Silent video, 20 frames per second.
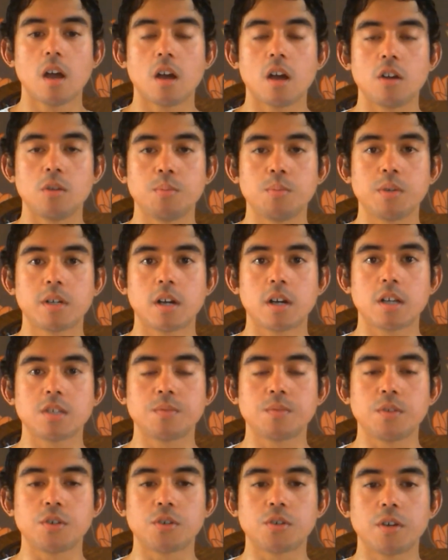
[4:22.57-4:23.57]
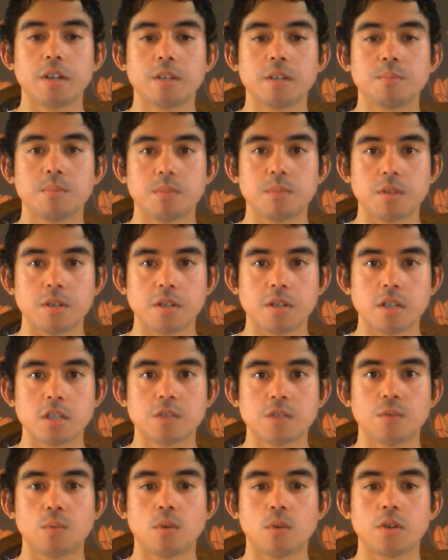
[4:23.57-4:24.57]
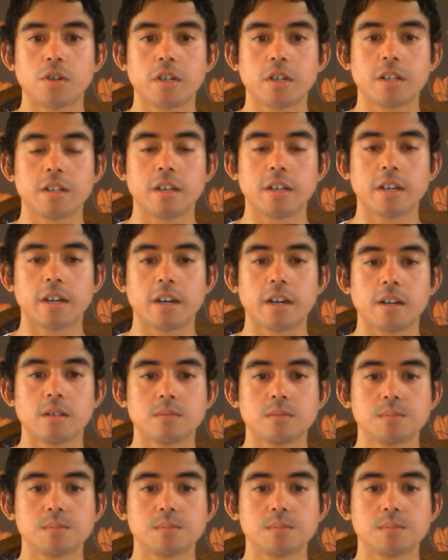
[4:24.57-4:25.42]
I hope you guys enjoyed it, and cheers for watching and take care.